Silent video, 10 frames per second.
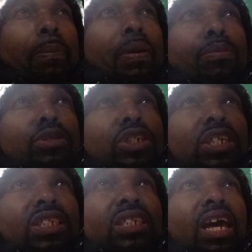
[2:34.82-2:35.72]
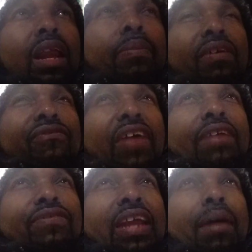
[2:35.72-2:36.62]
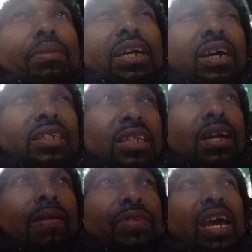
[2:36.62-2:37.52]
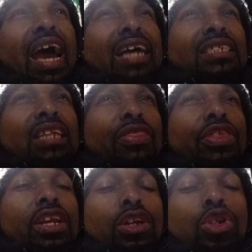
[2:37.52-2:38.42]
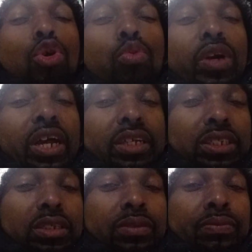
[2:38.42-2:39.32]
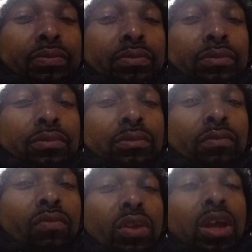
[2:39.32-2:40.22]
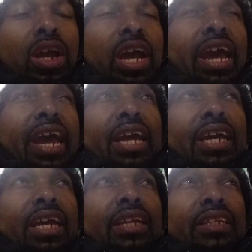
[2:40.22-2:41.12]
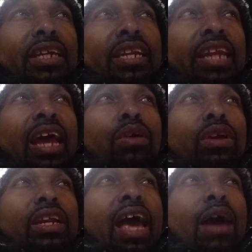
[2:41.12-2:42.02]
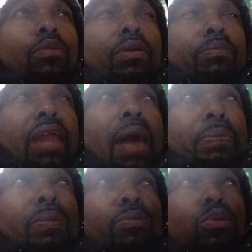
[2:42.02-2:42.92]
people shouldn't stand up and fight for that because it has nothing to do with us. And then not only that, when black people